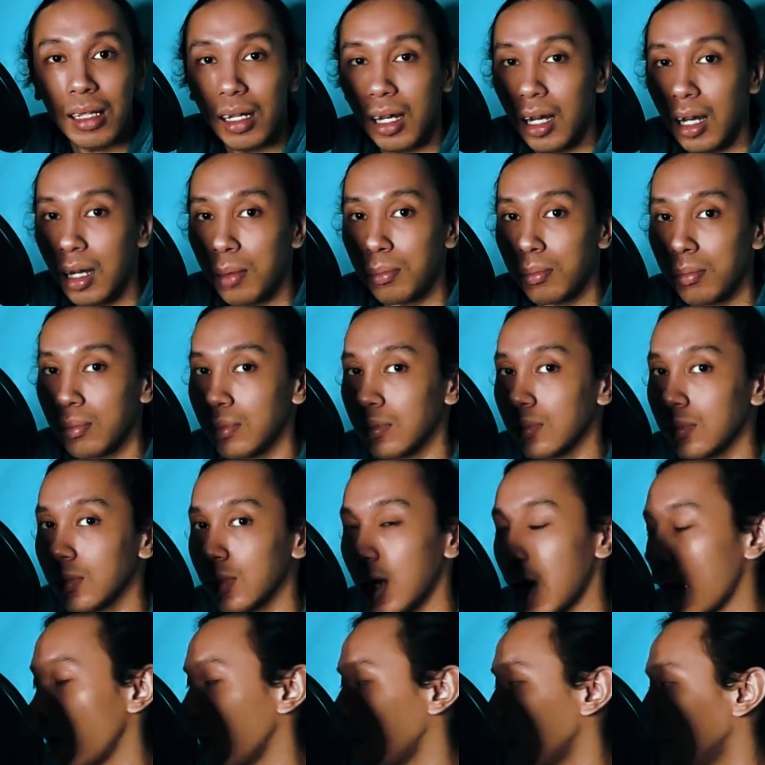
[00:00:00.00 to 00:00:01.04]

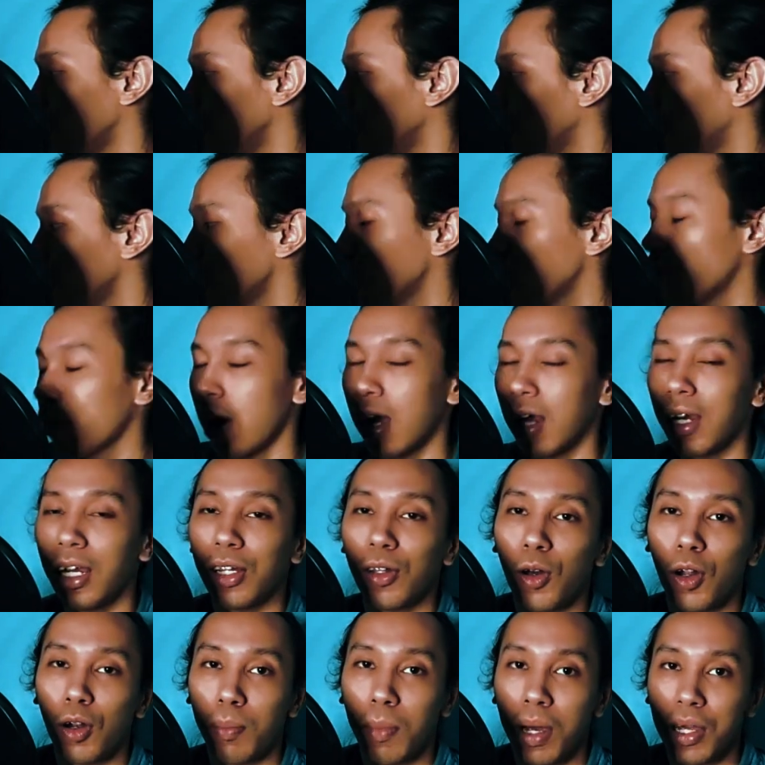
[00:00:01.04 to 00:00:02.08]
You could find it
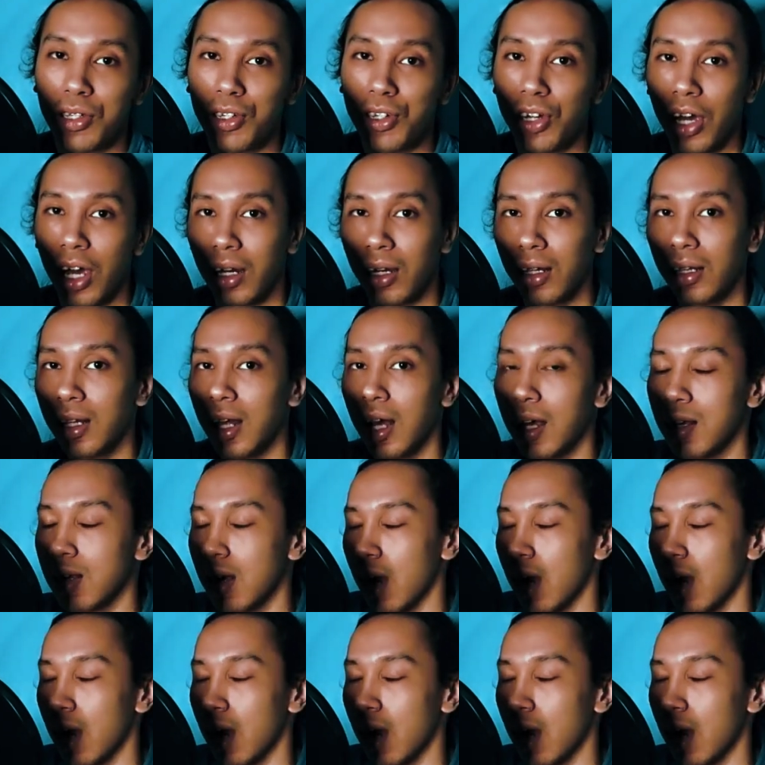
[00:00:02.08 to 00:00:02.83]
on my channel.